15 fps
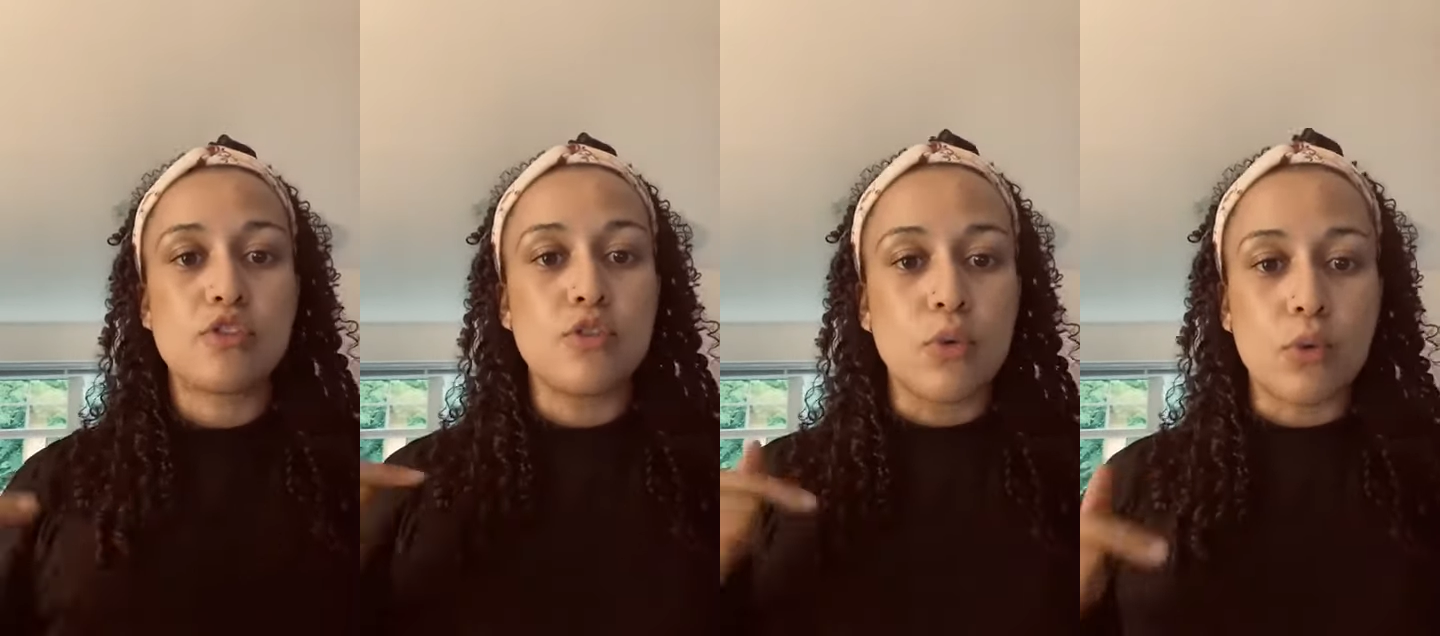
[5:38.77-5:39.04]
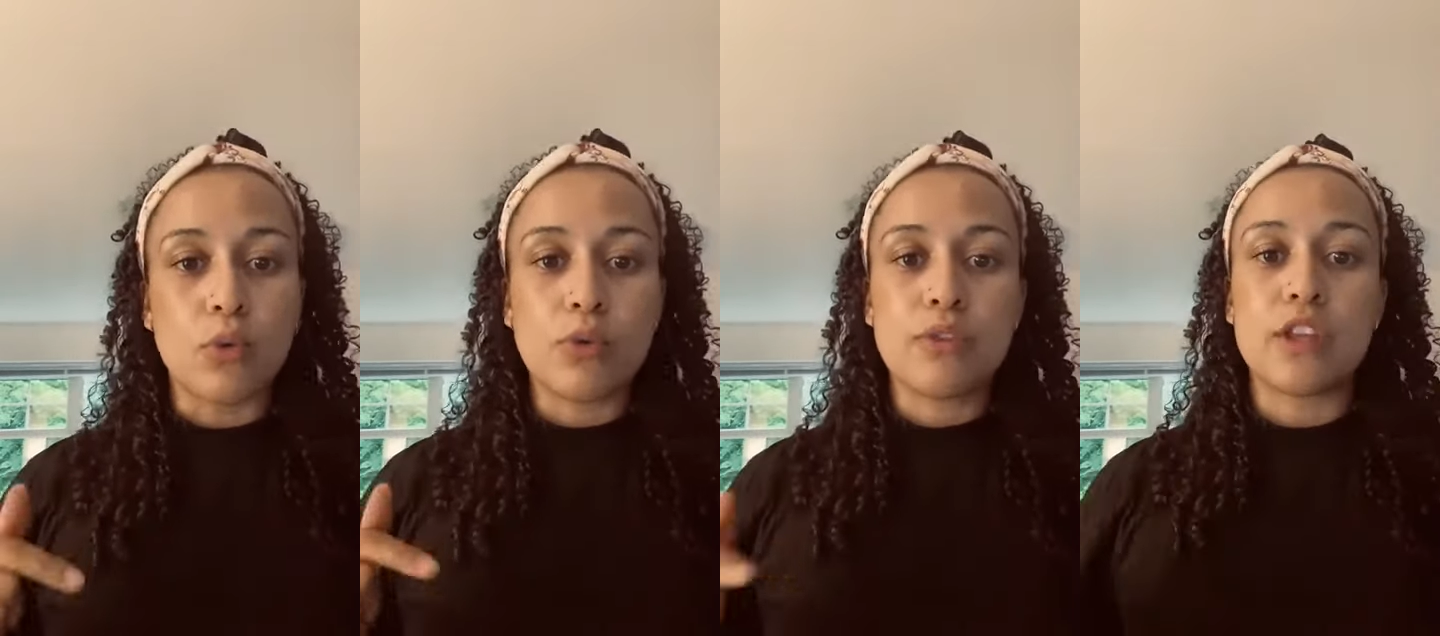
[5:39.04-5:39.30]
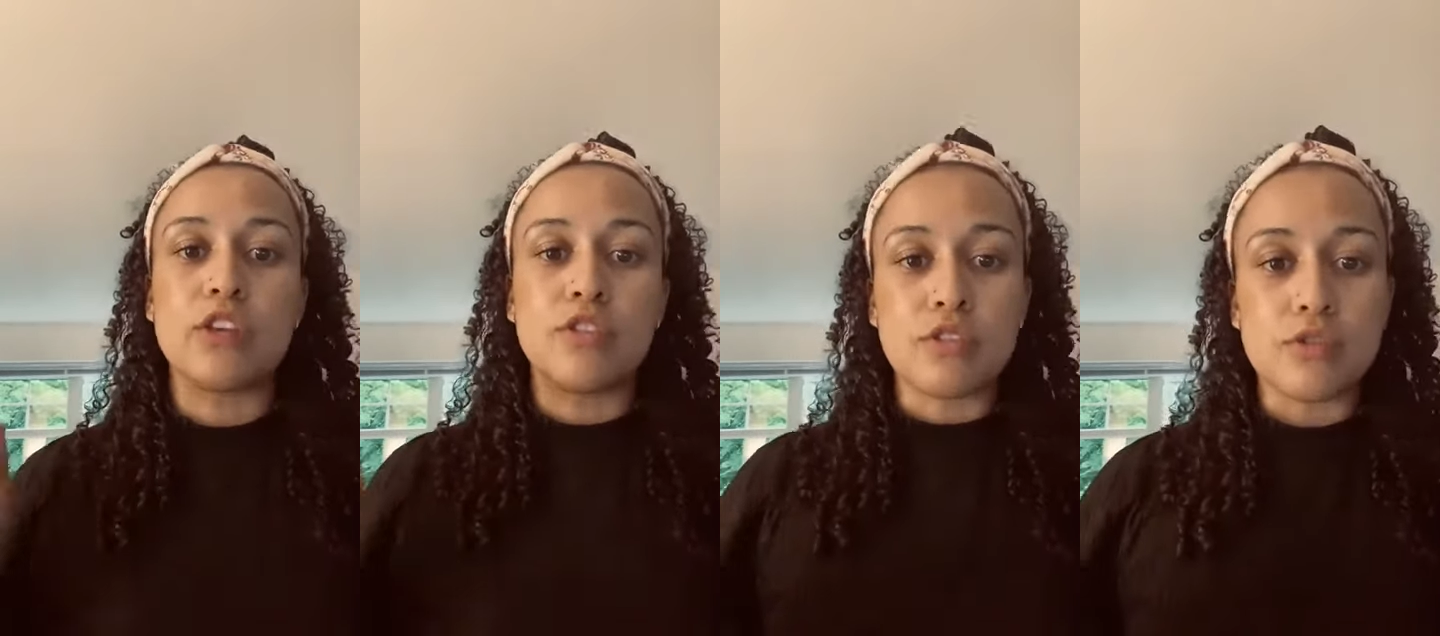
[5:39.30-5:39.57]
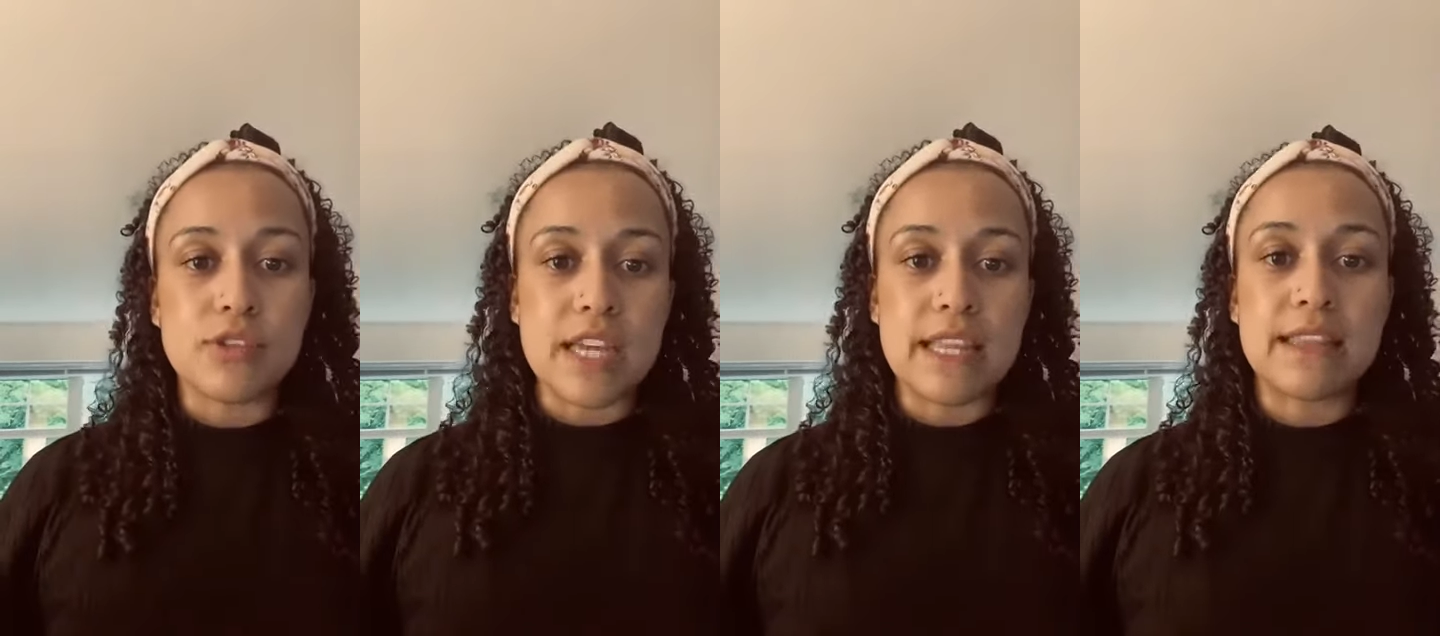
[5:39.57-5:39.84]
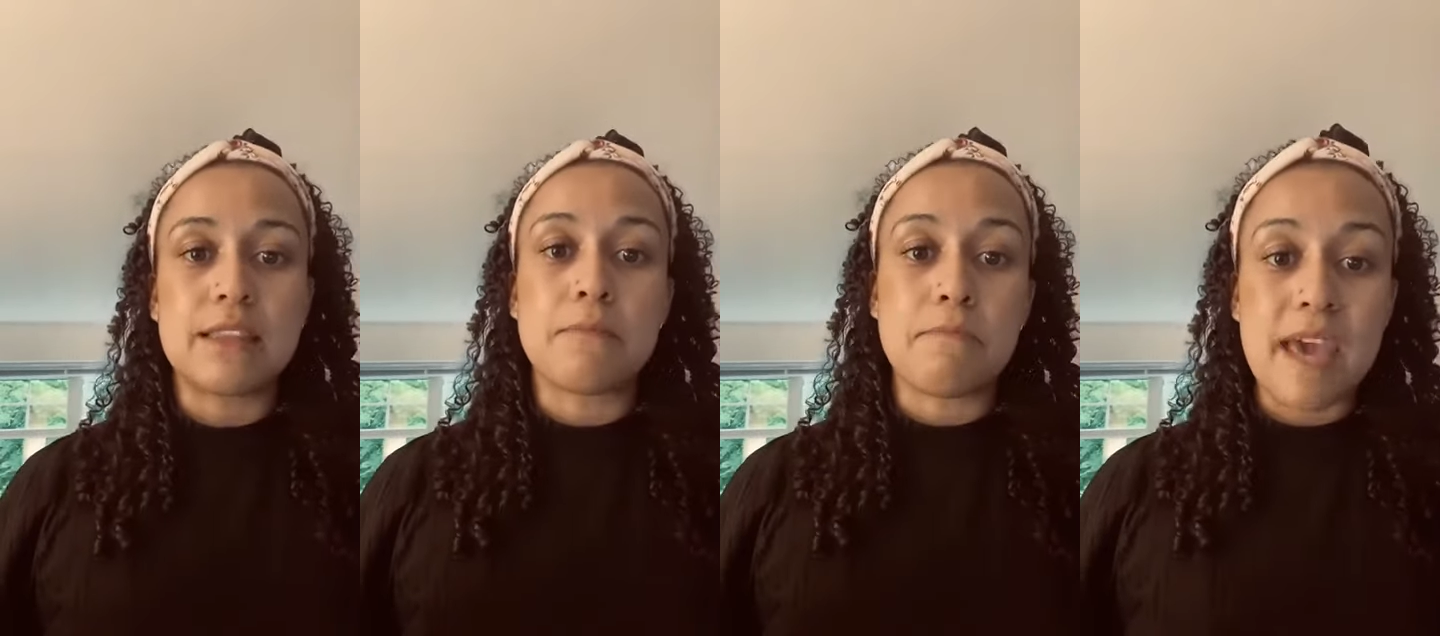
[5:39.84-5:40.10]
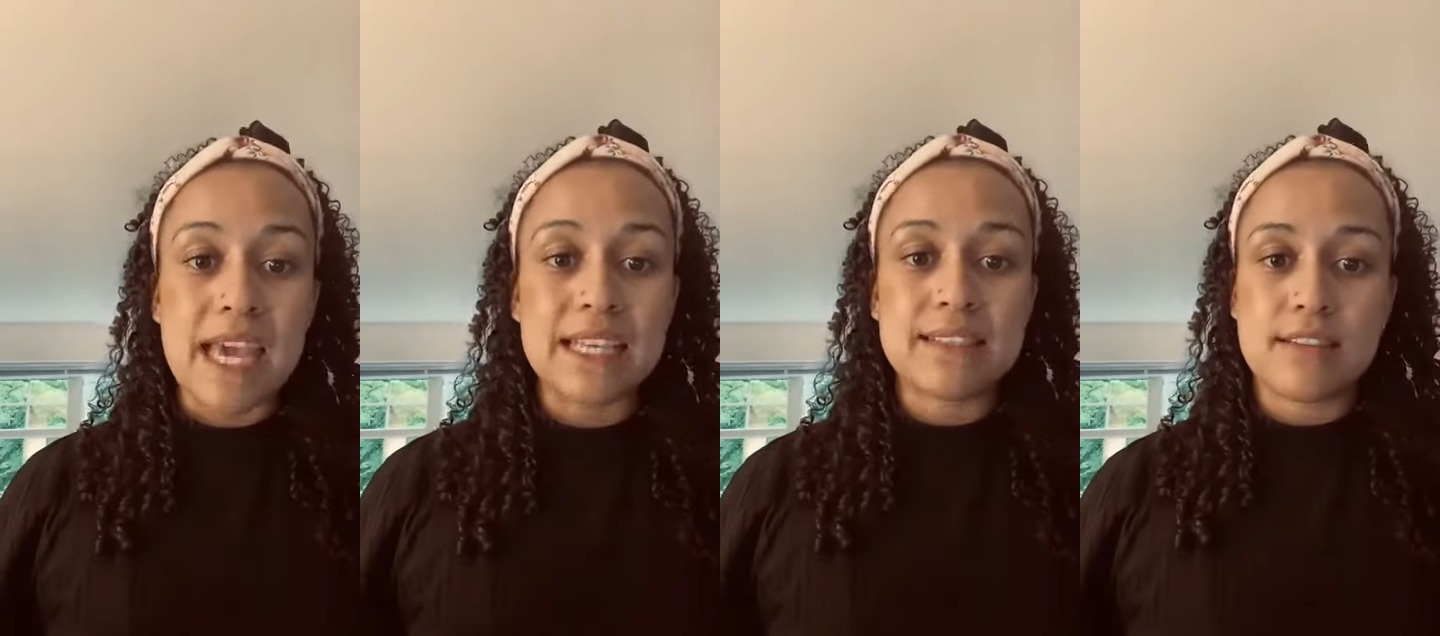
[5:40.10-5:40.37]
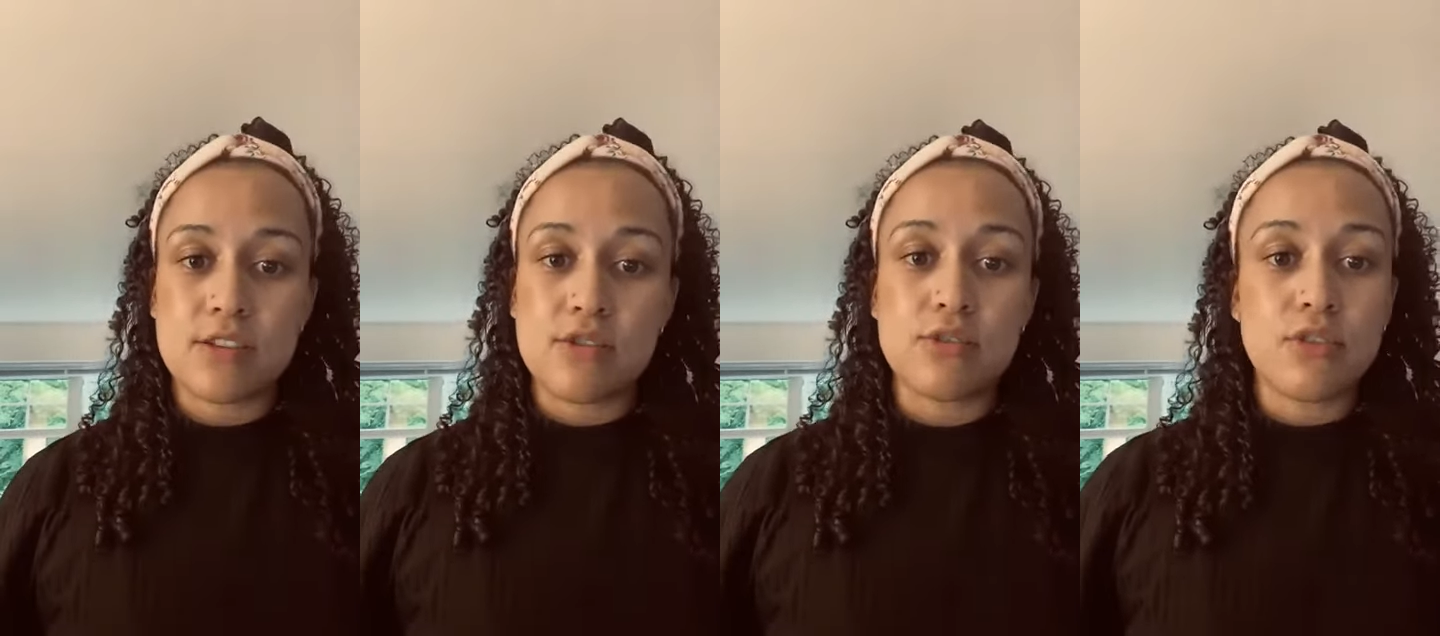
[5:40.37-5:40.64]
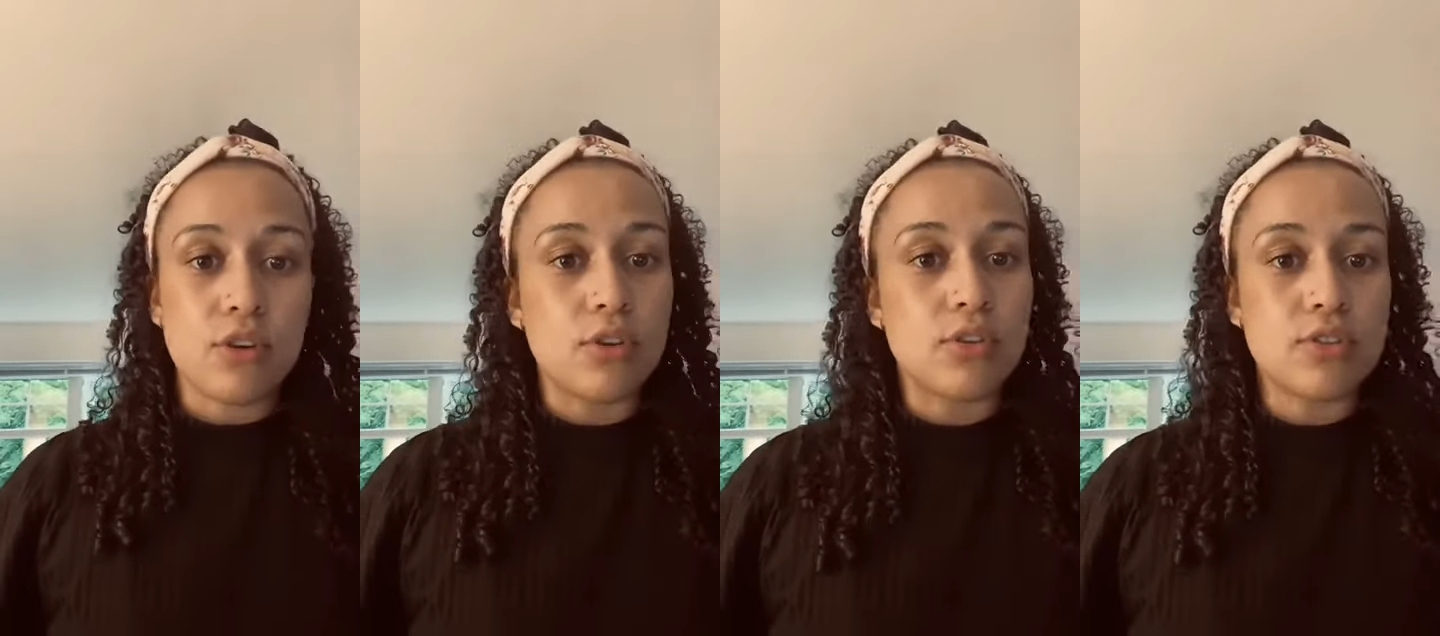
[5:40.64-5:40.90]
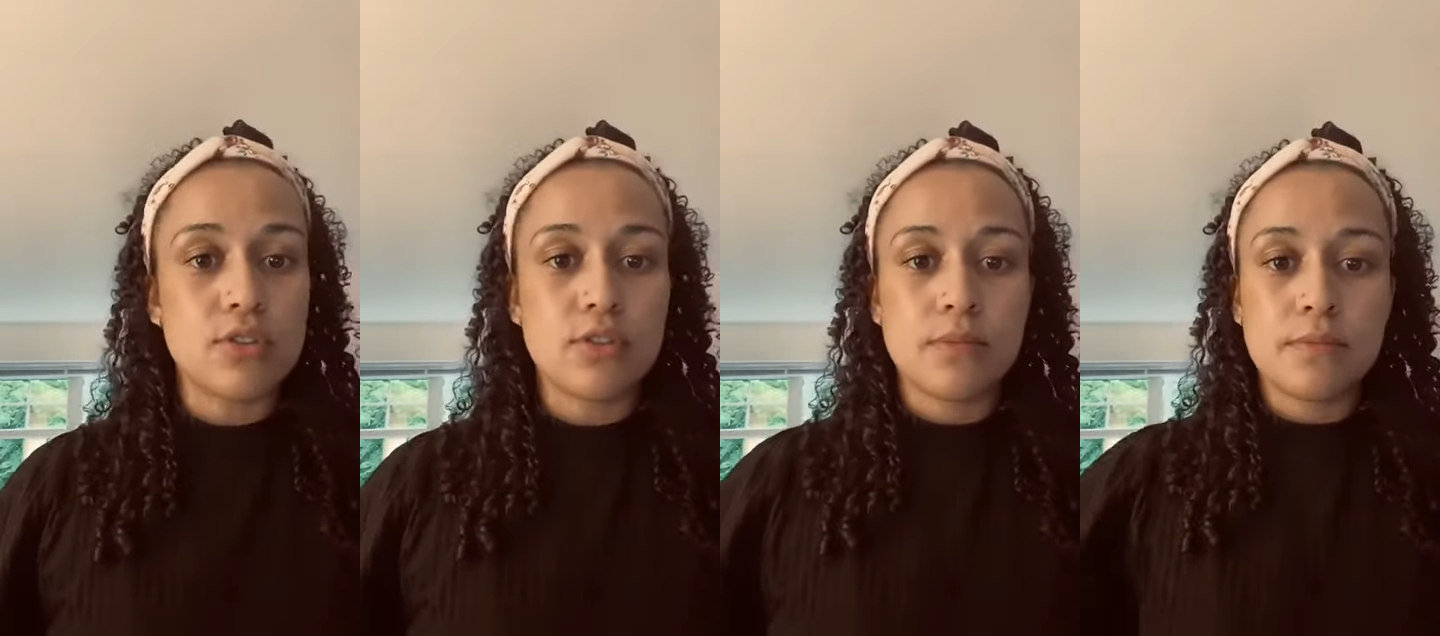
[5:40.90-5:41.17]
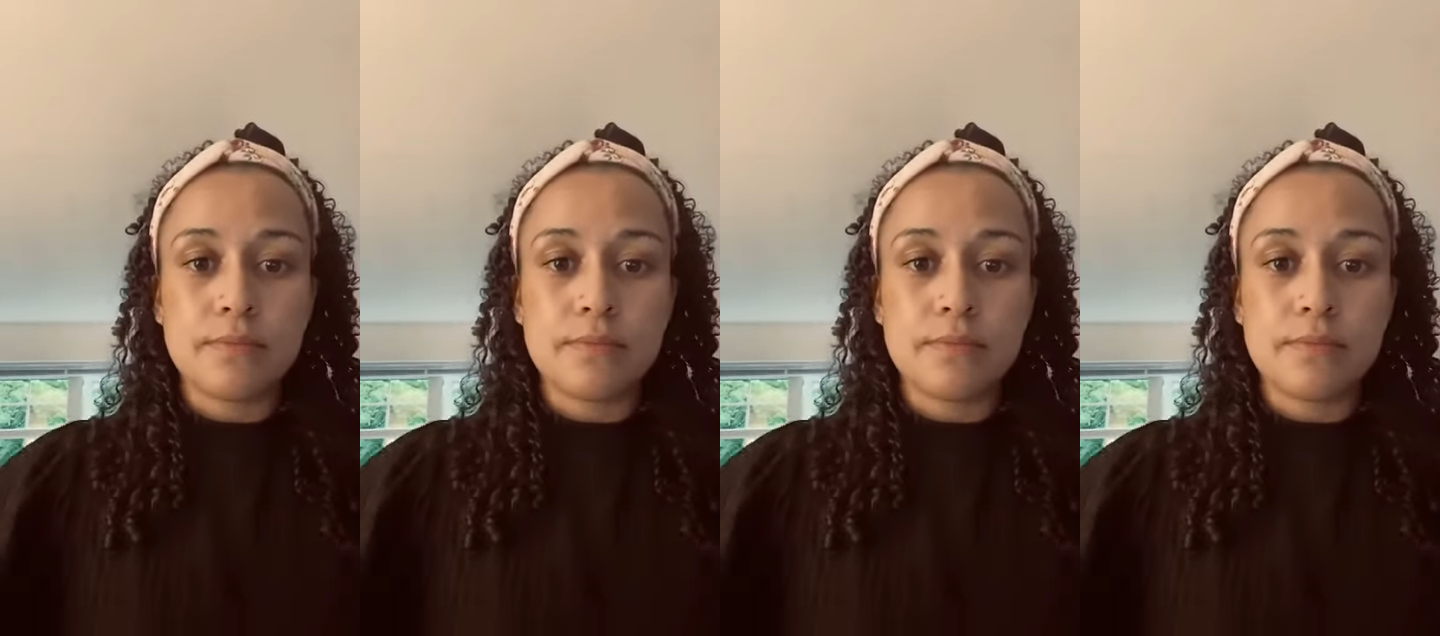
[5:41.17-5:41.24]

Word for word: know that you did the best that you could.